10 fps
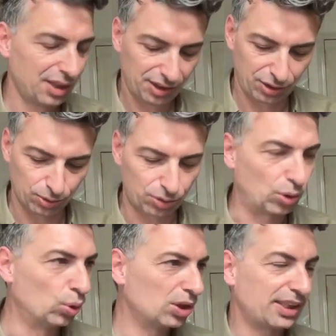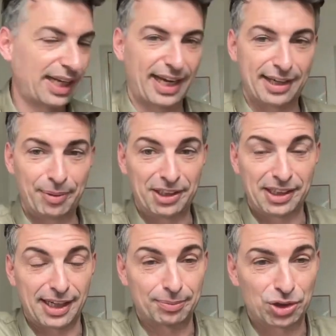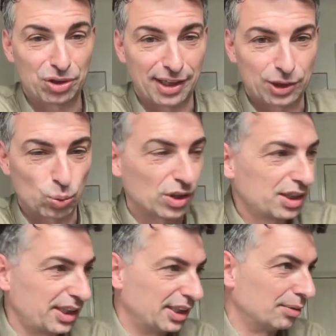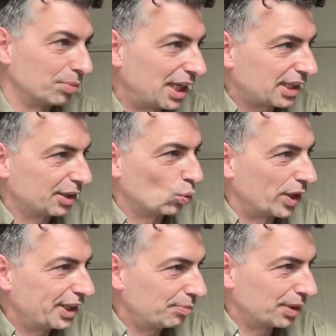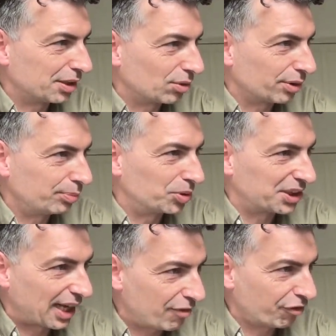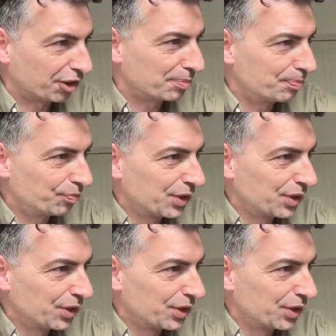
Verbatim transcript: So cool animated abstract work in black and white by Kareem Safa.